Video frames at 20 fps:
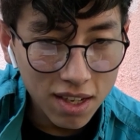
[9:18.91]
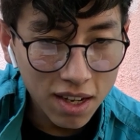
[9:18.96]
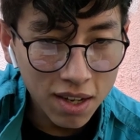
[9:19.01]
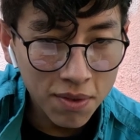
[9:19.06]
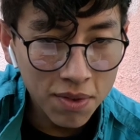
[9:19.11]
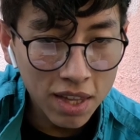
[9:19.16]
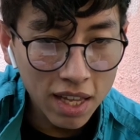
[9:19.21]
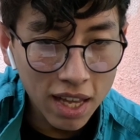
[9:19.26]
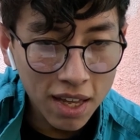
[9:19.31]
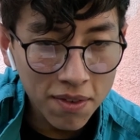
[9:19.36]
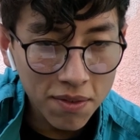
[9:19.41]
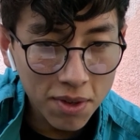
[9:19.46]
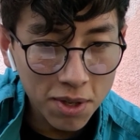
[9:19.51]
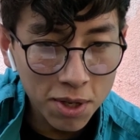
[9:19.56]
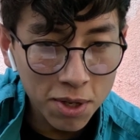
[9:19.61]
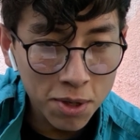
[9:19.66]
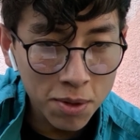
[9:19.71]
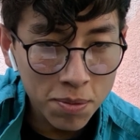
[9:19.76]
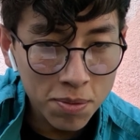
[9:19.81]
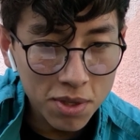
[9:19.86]
of the
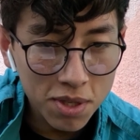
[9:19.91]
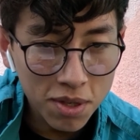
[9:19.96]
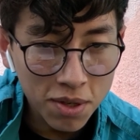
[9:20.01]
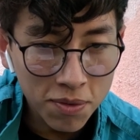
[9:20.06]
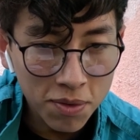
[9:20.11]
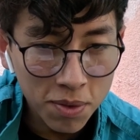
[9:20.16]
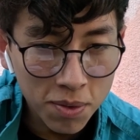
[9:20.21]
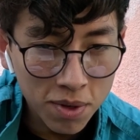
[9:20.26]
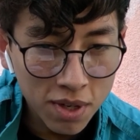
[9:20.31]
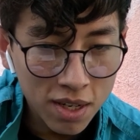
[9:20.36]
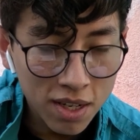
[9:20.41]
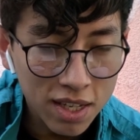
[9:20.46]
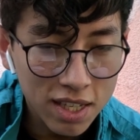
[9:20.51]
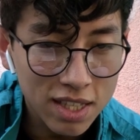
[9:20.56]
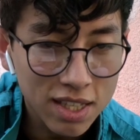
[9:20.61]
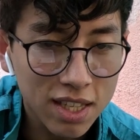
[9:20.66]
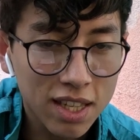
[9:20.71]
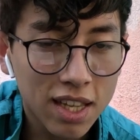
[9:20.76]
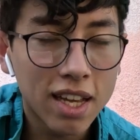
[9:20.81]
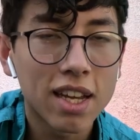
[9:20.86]
envelope, so if you
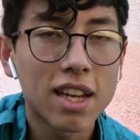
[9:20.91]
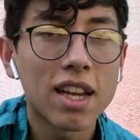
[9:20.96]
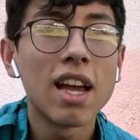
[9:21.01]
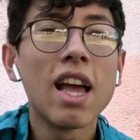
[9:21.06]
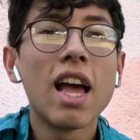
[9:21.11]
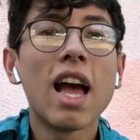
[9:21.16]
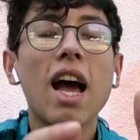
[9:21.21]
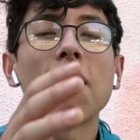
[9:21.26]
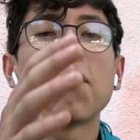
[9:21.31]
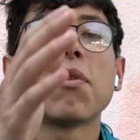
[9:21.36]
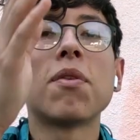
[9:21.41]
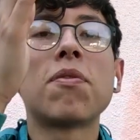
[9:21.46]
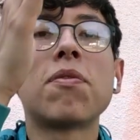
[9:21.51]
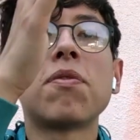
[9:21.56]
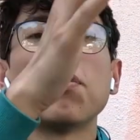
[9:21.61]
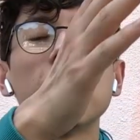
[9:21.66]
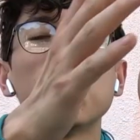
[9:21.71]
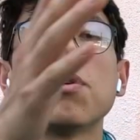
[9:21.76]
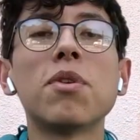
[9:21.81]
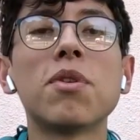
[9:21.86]
wanted to like have a
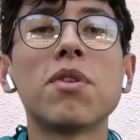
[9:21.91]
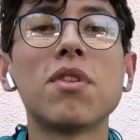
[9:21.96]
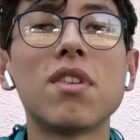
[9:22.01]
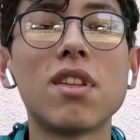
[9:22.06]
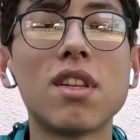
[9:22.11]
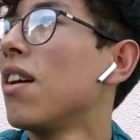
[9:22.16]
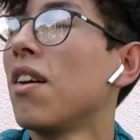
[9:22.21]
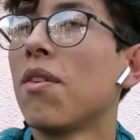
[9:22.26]
full